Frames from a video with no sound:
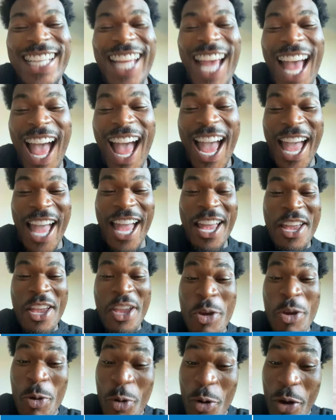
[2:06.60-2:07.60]
Dad,
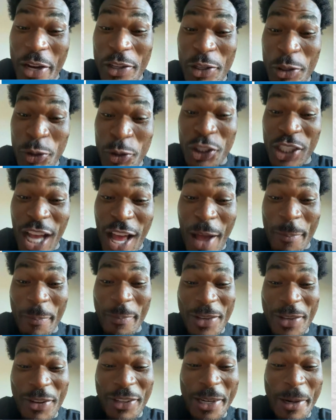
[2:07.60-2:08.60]
you you jump,
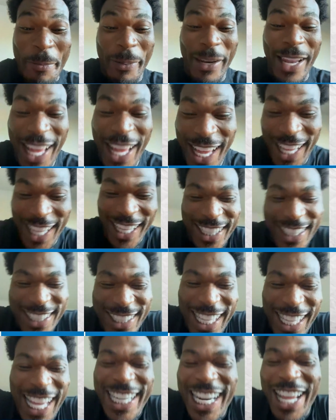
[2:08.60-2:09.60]
you're in a plane.
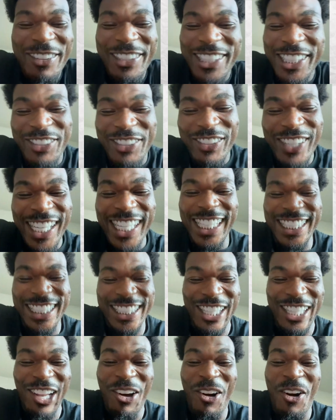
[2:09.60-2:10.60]
And they was just really
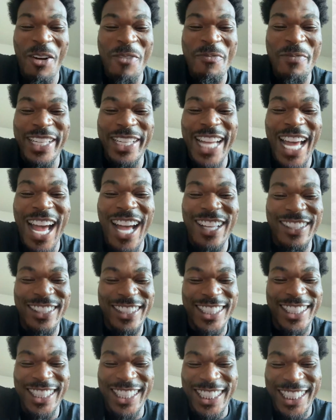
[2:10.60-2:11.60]
just lowering me down
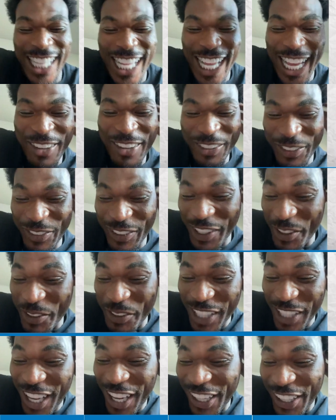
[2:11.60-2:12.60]
to the thing. It was, it was all